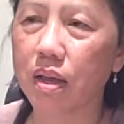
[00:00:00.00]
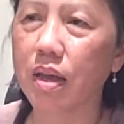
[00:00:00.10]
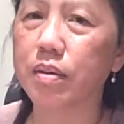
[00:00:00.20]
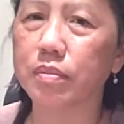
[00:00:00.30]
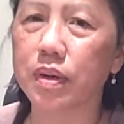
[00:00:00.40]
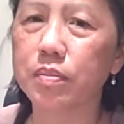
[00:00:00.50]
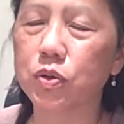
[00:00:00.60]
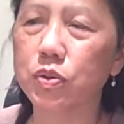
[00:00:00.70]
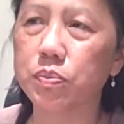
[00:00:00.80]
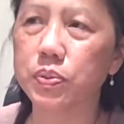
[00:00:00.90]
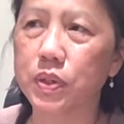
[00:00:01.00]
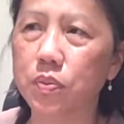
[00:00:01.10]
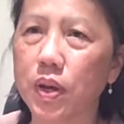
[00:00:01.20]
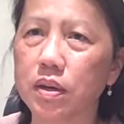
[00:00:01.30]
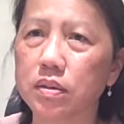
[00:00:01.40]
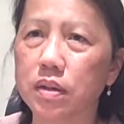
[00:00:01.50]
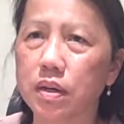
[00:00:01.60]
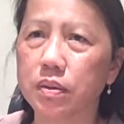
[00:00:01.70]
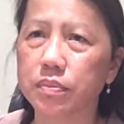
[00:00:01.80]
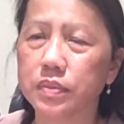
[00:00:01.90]
am. I'm doing pretty well.
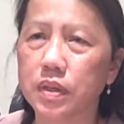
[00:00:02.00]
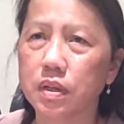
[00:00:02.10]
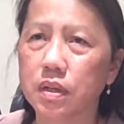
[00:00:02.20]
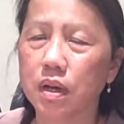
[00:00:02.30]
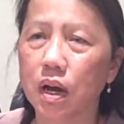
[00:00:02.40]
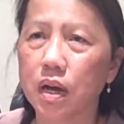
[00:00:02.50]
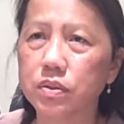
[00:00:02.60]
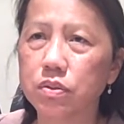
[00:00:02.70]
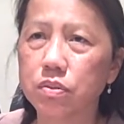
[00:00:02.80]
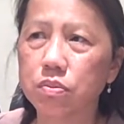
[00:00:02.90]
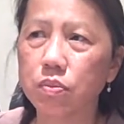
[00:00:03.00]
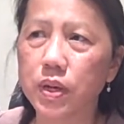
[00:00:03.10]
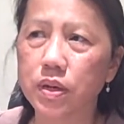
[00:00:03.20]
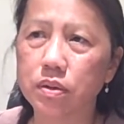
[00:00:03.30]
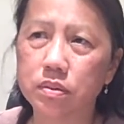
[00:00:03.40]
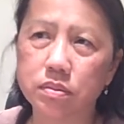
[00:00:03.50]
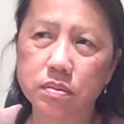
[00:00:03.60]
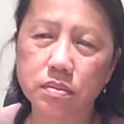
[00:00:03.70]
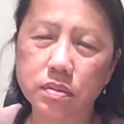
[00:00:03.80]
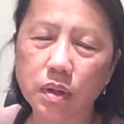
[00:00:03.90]
I do wear
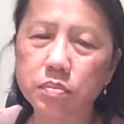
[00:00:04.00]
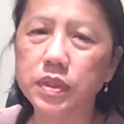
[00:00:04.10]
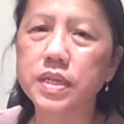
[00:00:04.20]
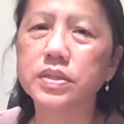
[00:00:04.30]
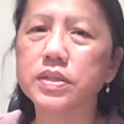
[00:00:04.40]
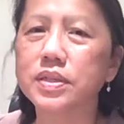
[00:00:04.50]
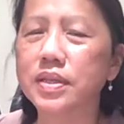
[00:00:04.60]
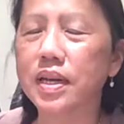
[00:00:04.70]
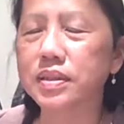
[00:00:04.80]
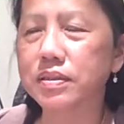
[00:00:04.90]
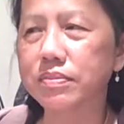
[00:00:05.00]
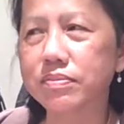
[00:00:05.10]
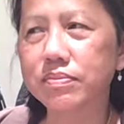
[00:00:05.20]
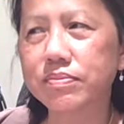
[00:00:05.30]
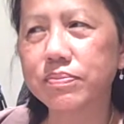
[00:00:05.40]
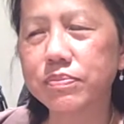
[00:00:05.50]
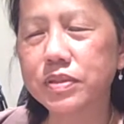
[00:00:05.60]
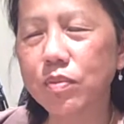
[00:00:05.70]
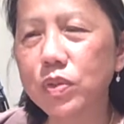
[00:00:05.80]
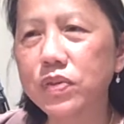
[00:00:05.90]
some lenses. It has
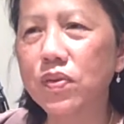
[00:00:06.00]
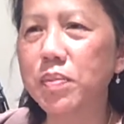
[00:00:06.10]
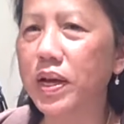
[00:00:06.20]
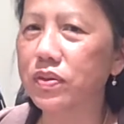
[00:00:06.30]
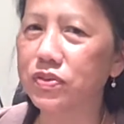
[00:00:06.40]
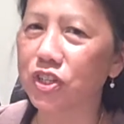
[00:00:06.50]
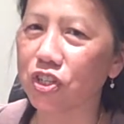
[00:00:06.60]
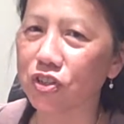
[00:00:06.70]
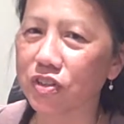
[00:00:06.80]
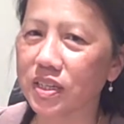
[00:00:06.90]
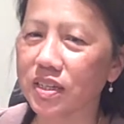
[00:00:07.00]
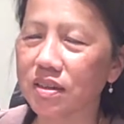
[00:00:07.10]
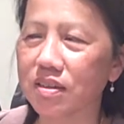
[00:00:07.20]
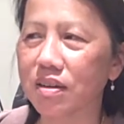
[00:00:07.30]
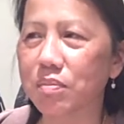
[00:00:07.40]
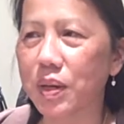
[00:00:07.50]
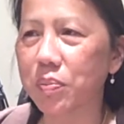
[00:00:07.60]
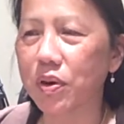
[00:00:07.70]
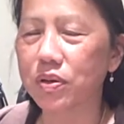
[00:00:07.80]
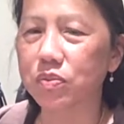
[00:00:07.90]
somewhat of a matter of security on my
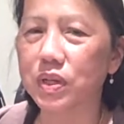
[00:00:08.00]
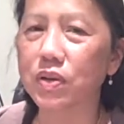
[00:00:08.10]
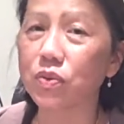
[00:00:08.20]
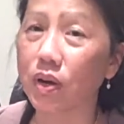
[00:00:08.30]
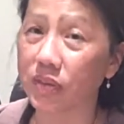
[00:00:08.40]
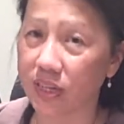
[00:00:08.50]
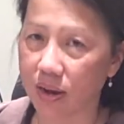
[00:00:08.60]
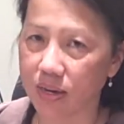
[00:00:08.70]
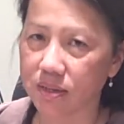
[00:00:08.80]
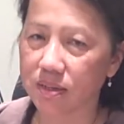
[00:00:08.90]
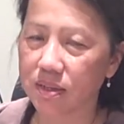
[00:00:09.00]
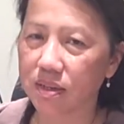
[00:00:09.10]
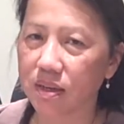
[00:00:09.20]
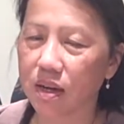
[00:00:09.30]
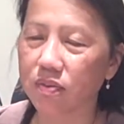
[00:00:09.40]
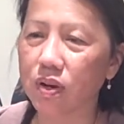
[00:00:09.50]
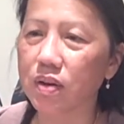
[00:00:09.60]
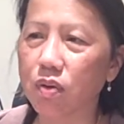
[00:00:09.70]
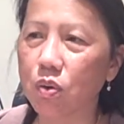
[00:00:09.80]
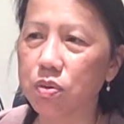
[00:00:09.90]
part when I drive at night.
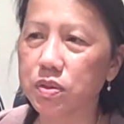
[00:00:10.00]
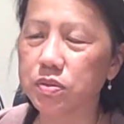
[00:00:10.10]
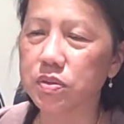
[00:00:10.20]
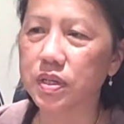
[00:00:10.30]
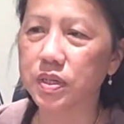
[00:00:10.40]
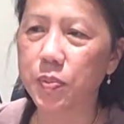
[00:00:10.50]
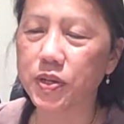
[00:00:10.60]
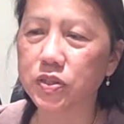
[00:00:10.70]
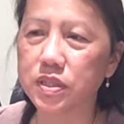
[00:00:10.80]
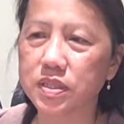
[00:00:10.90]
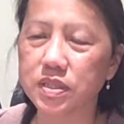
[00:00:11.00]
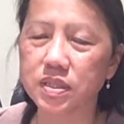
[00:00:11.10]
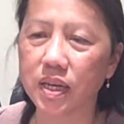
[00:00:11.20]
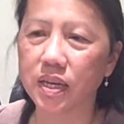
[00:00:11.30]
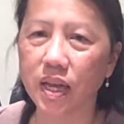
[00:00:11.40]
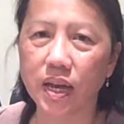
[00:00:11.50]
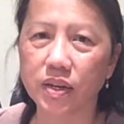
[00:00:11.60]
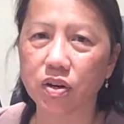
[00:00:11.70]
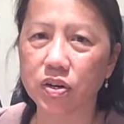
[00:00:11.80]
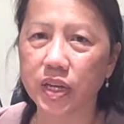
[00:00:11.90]
I've always, especially since I had
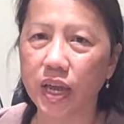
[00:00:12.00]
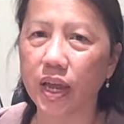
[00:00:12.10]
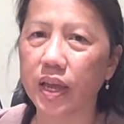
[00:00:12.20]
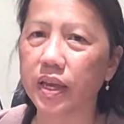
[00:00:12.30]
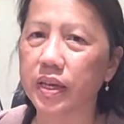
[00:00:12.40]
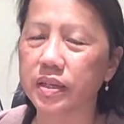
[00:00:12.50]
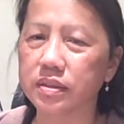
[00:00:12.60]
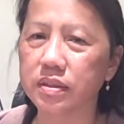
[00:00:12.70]
RK and